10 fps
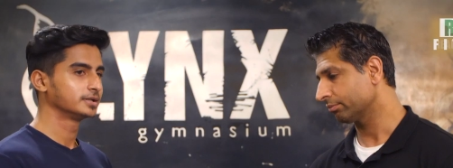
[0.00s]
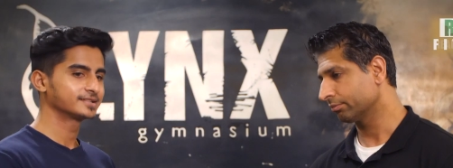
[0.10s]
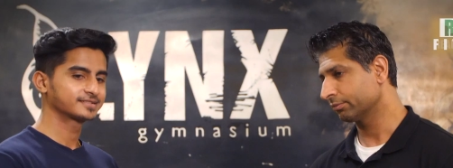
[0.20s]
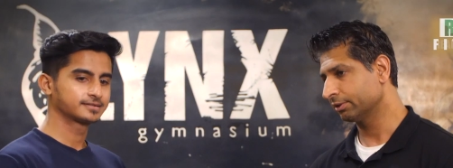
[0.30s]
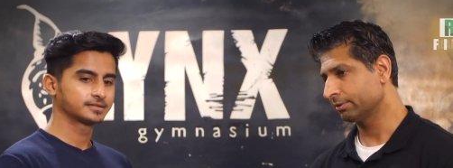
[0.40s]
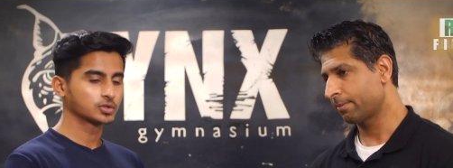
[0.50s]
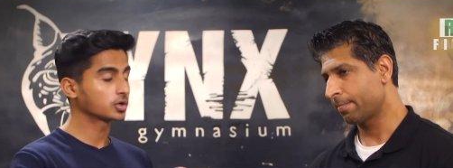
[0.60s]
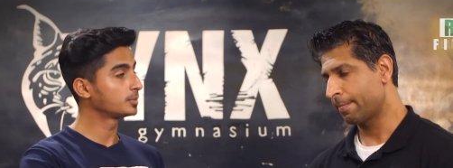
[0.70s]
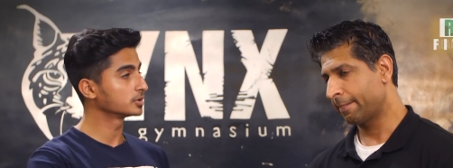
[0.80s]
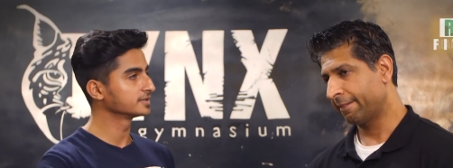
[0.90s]
Speaker 1: now let's
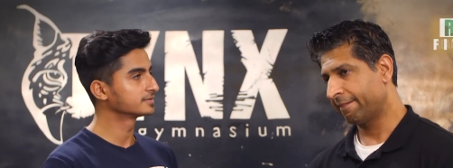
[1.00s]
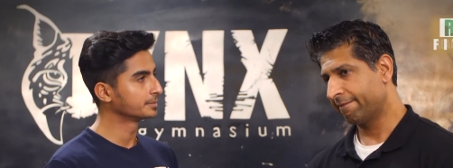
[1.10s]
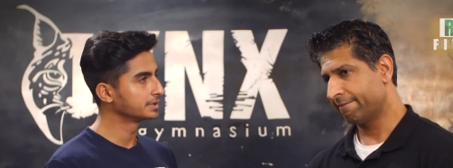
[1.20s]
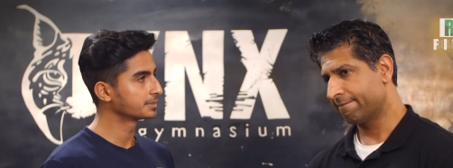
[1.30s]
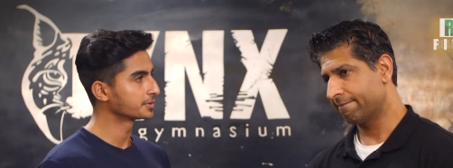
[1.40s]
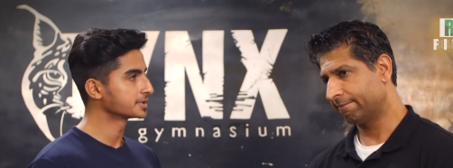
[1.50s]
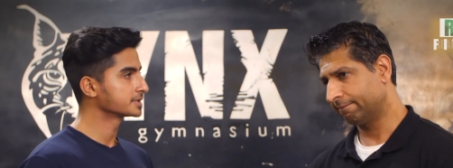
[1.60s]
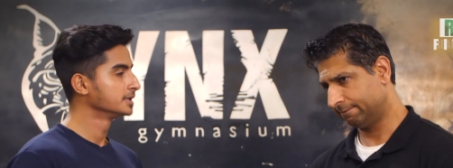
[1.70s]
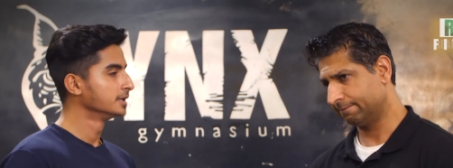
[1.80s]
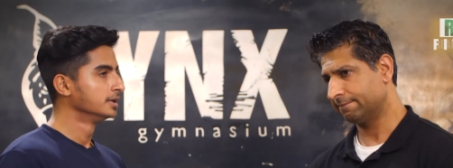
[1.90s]
talk about this seminar part.
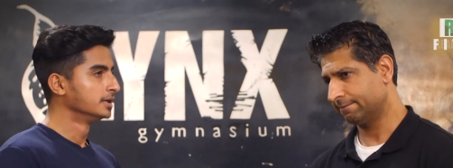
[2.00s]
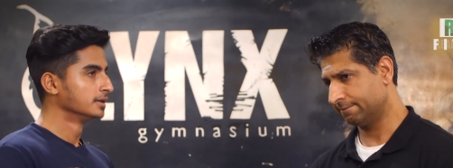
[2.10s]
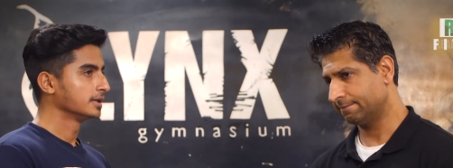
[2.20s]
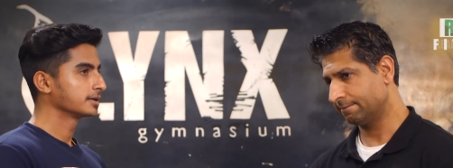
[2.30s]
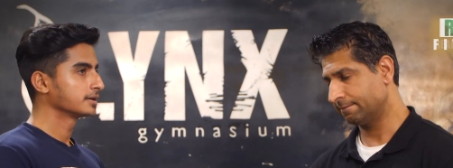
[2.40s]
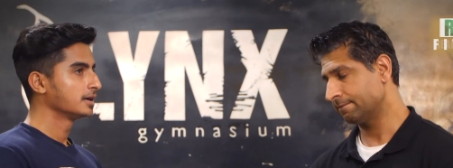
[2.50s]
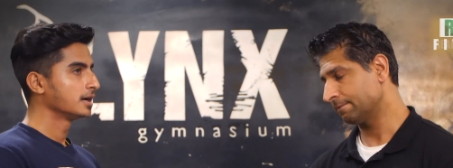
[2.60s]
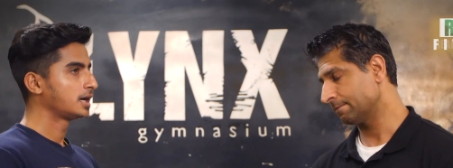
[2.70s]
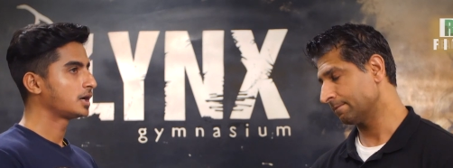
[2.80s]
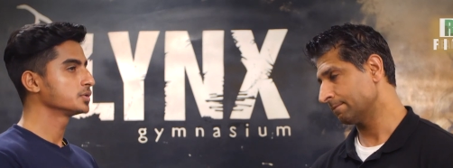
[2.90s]
Like,
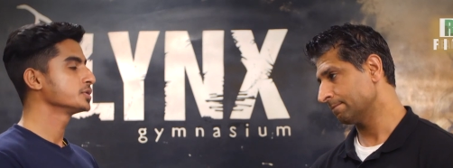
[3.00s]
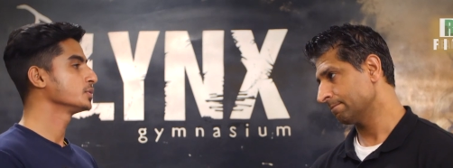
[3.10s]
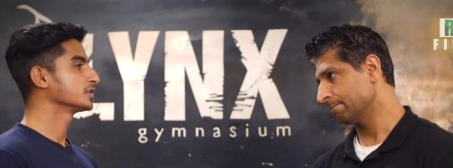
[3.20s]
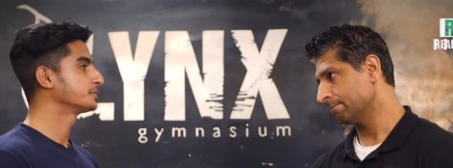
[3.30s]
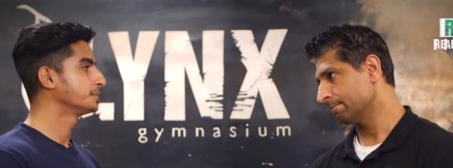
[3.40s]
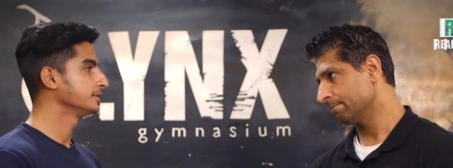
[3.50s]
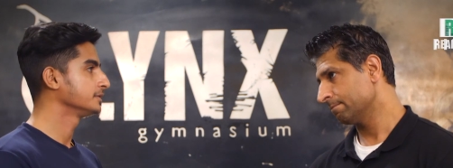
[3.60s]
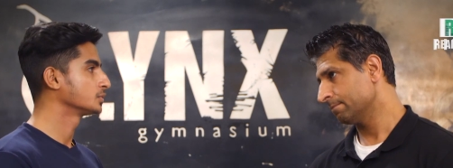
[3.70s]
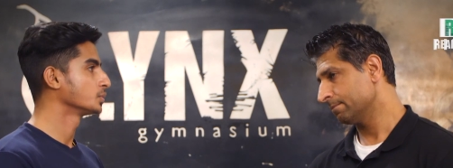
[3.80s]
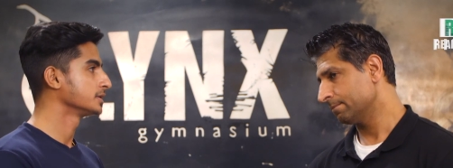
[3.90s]
how did you
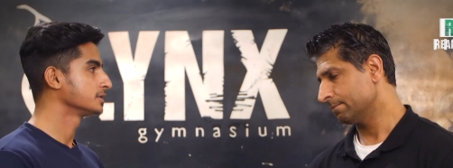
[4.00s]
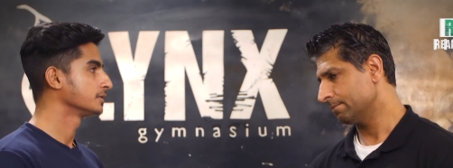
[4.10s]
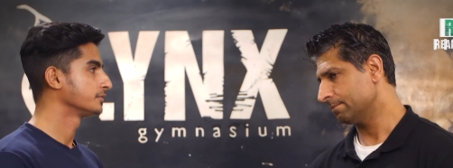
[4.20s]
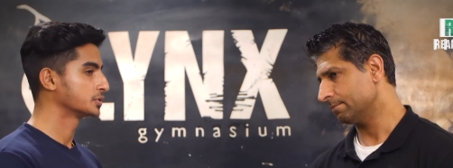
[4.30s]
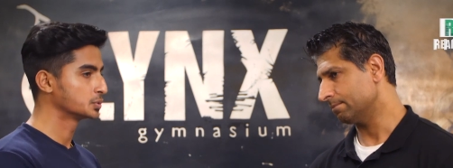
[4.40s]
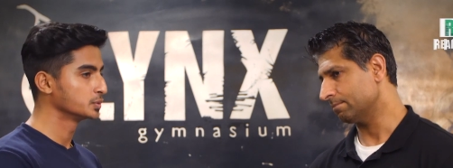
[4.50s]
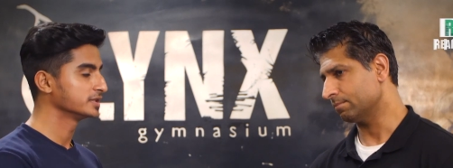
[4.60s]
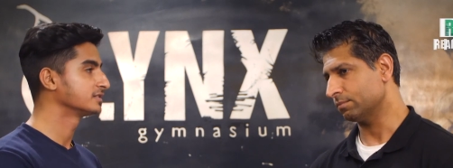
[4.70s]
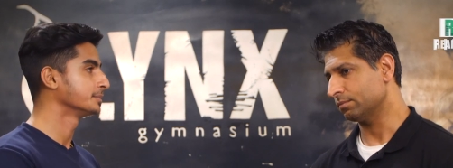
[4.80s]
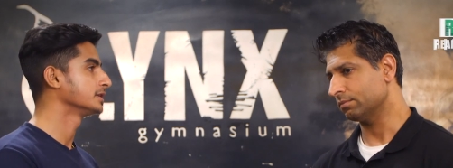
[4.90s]
experience went for two
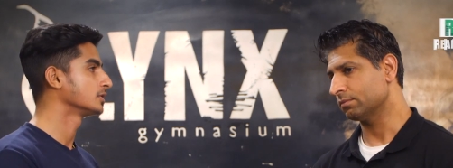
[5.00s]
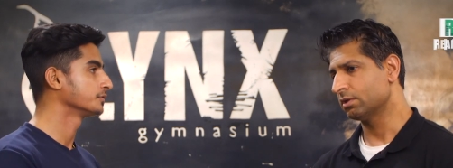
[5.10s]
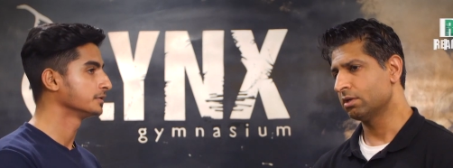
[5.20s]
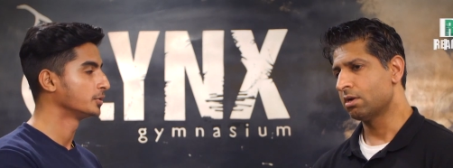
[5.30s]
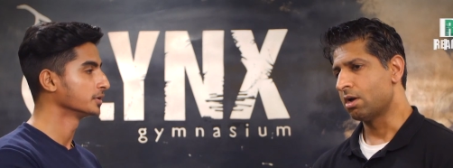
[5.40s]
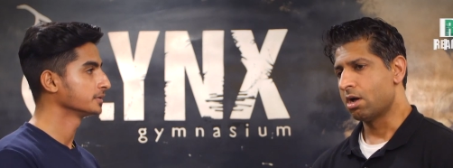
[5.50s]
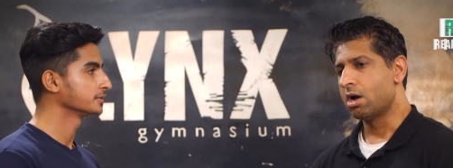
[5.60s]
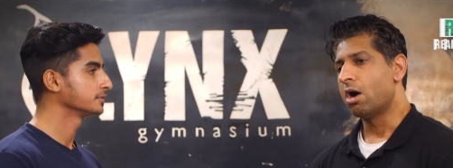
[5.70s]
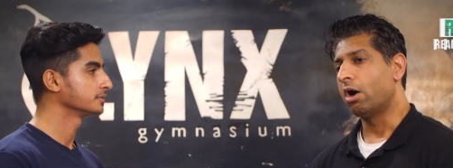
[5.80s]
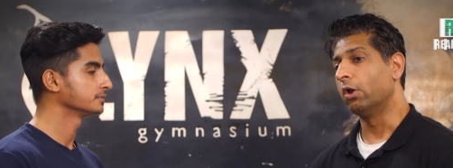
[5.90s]
days seminar of the boy?
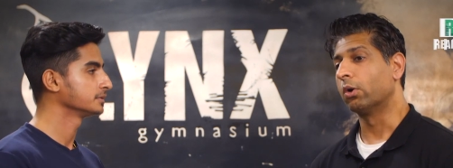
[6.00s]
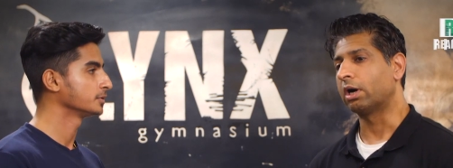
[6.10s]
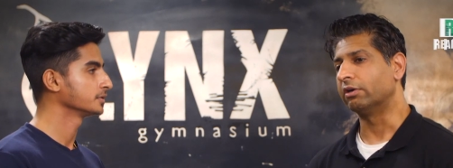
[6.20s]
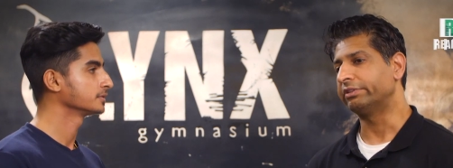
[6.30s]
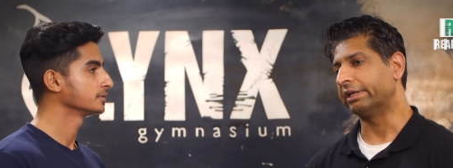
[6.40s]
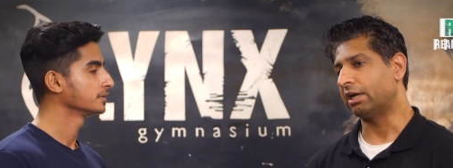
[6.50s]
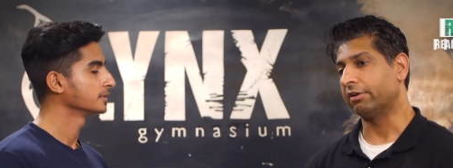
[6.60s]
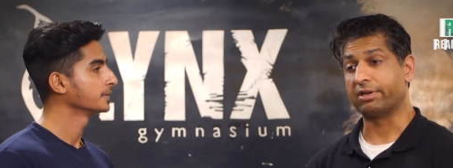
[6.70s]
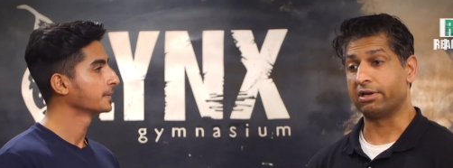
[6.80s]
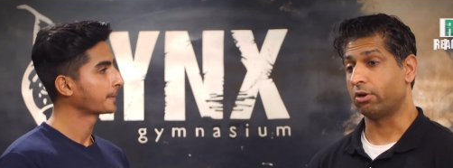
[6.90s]
Speaker 2: Oh look, I've done
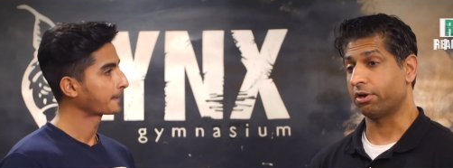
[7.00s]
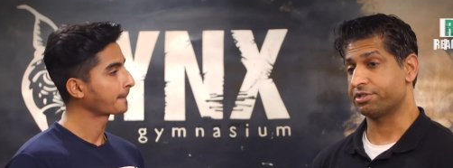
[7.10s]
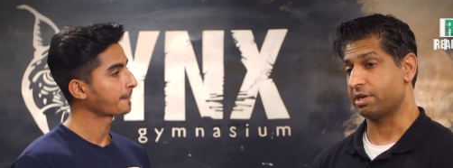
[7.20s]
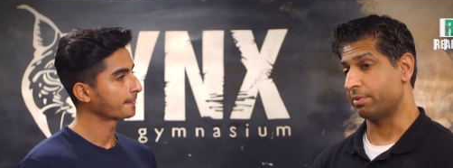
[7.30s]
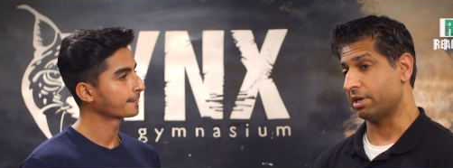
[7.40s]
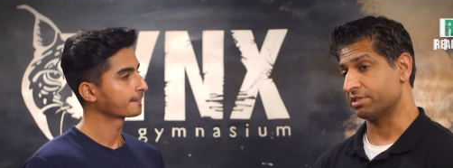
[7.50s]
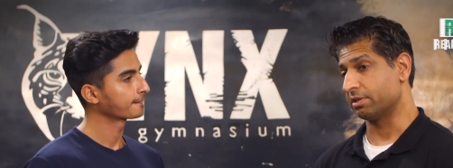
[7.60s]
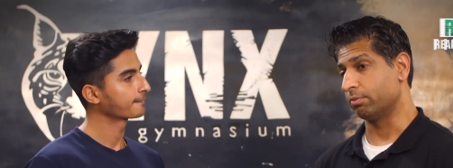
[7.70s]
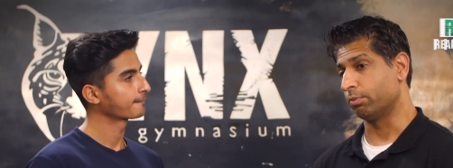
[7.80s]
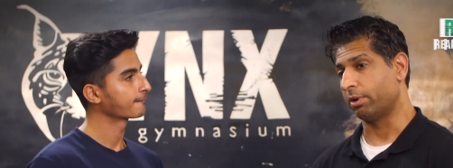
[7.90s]
I've done a lot of seminars
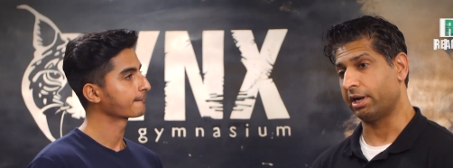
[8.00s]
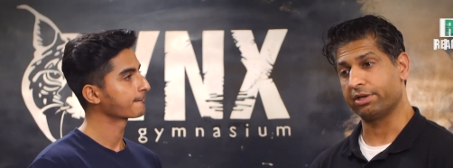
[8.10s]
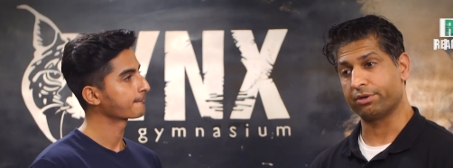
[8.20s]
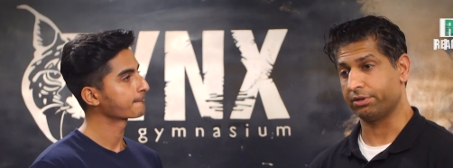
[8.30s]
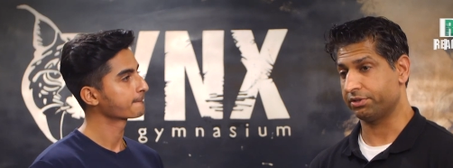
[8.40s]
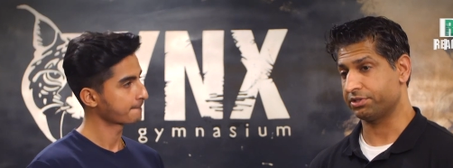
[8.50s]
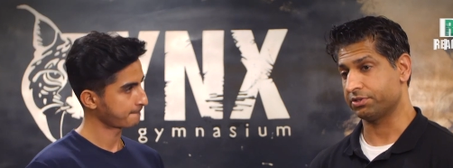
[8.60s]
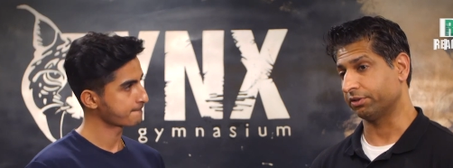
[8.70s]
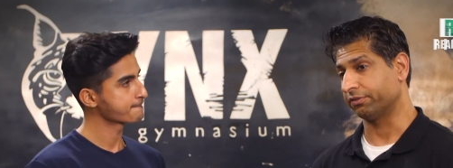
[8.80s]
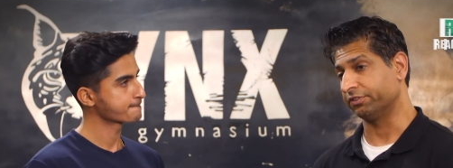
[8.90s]
in Mumbai. You know, this is
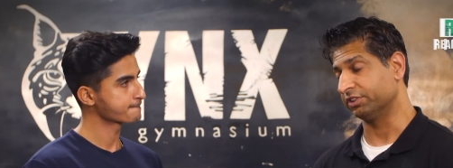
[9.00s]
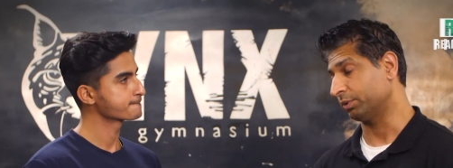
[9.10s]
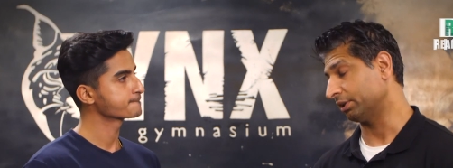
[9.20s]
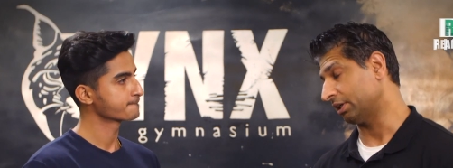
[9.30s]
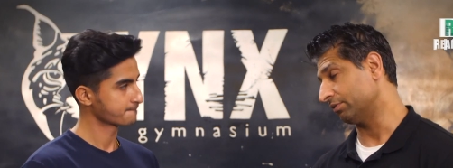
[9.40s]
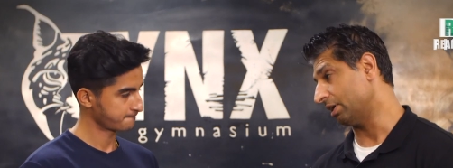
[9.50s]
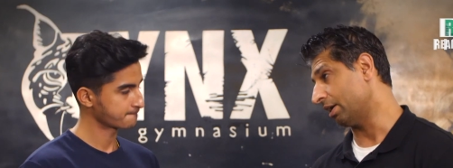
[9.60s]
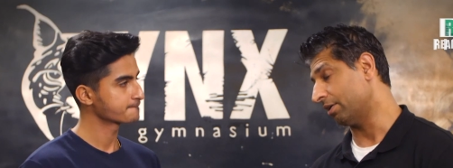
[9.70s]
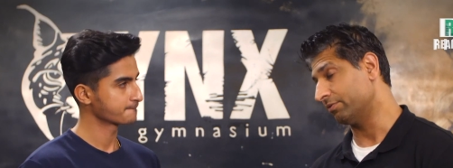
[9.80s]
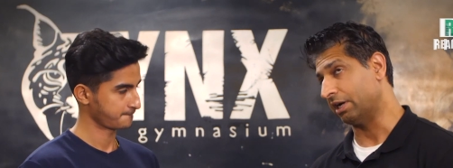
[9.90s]
not the first one that I've done.
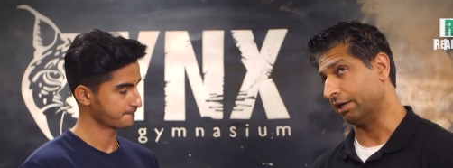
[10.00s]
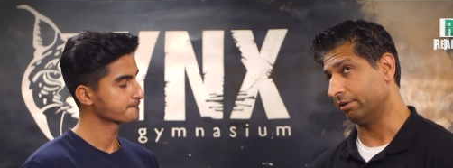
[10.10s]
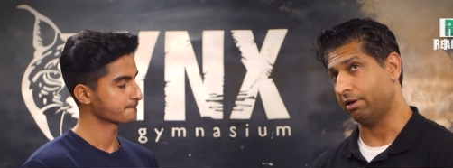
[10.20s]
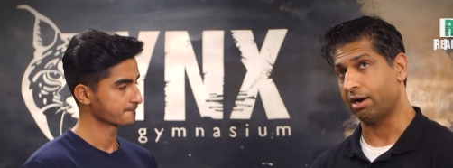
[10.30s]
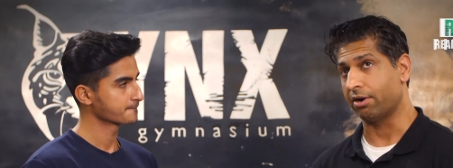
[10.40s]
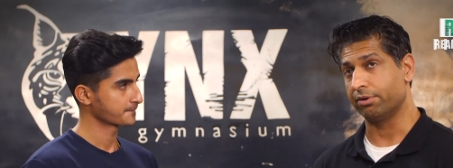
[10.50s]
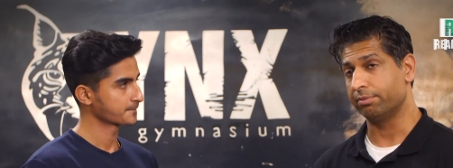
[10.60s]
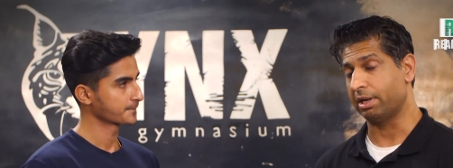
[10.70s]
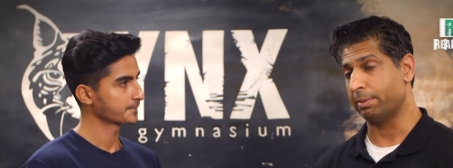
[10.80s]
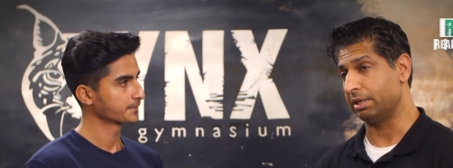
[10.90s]
I've done, I don't know,
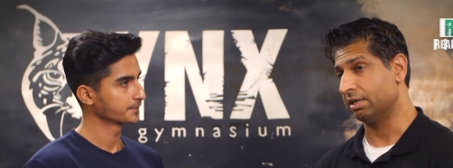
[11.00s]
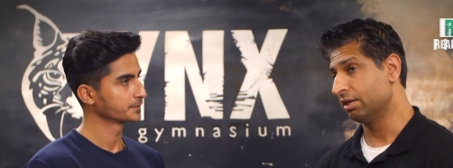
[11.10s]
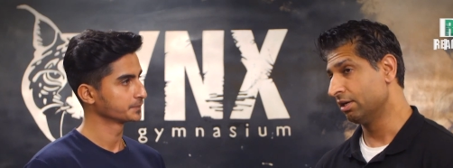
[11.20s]
maybe